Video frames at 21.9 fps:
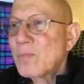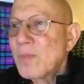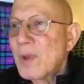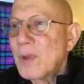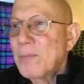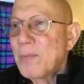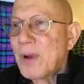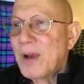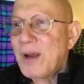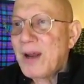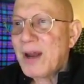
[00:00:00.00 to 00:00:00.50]

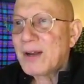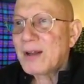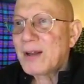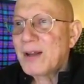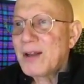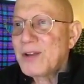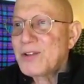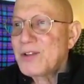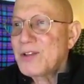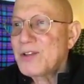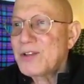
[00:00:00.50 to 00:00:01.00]
In my
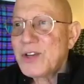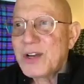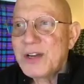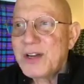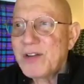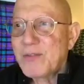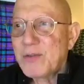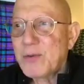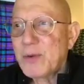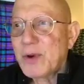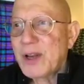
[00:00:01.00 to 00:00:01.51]
adolescence, I
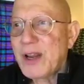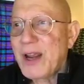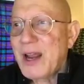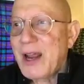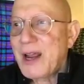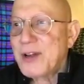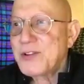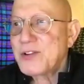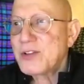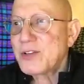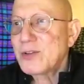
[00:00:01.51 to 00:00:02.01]
never really
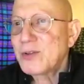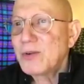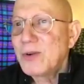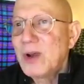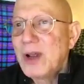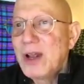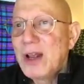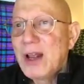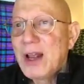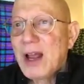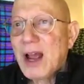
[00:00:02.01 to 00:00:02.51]
had to.
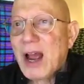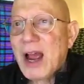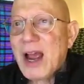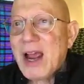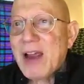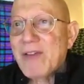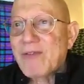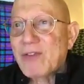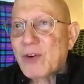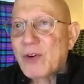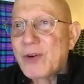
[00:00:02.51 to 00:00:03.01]
I
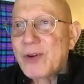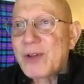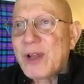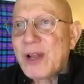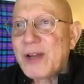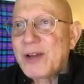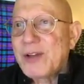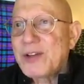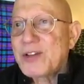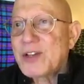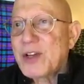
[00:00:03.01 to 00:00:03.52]
have learned
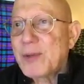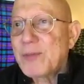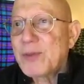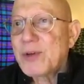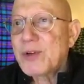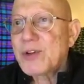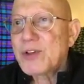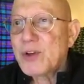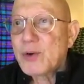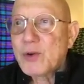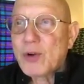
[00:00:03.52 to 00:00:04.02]
that in some
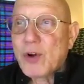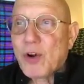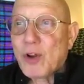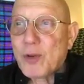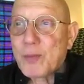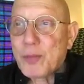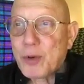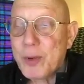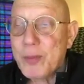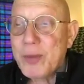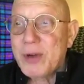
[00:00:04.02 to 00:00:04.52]

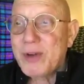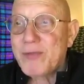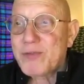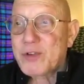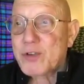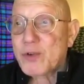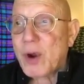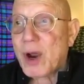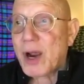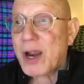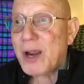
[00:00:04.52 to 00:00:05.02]
so-called primitive
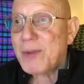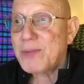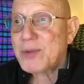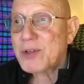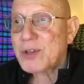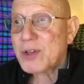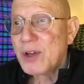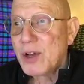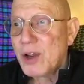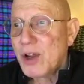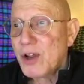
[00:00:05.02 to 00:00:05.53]

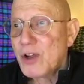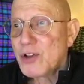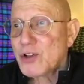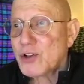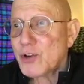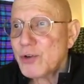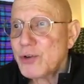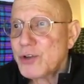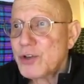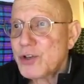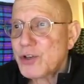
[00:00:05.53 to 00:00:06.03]
tribes,
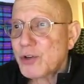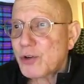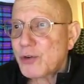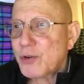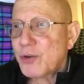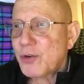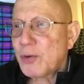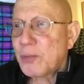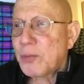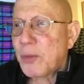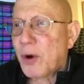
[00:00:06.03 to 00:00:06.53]
certain
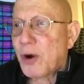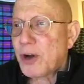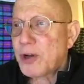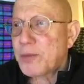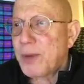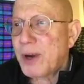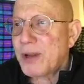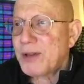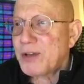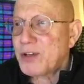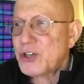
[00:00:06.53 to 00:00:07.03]
children are
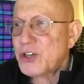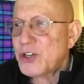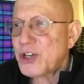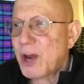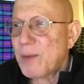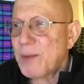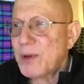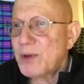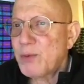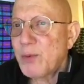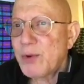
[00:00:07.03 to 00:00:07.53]
marked by the
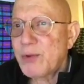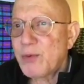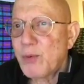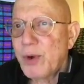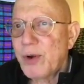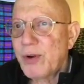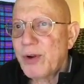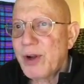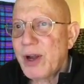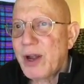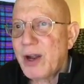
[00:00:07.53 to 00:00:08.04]
shaman with
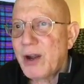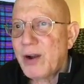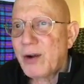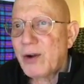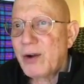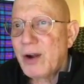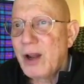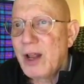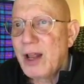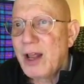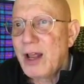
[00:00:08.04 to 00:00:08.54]
weird
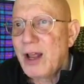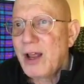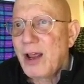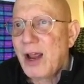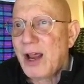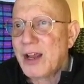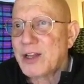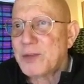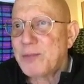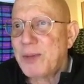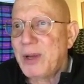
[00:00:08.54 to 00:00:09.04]
hair
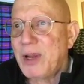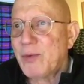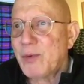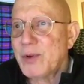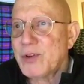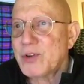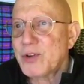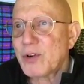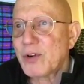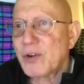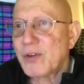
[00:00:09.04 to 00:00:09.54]
as being
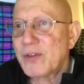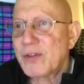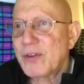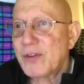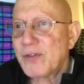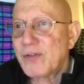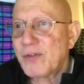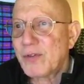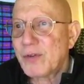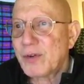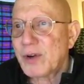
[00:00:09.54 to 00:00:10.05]
reserved
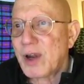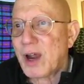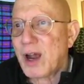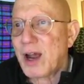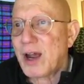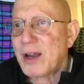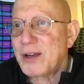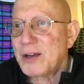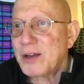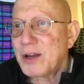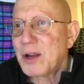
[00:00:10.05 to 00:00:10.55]
for
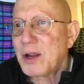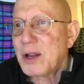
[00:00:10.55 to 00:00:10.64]
God.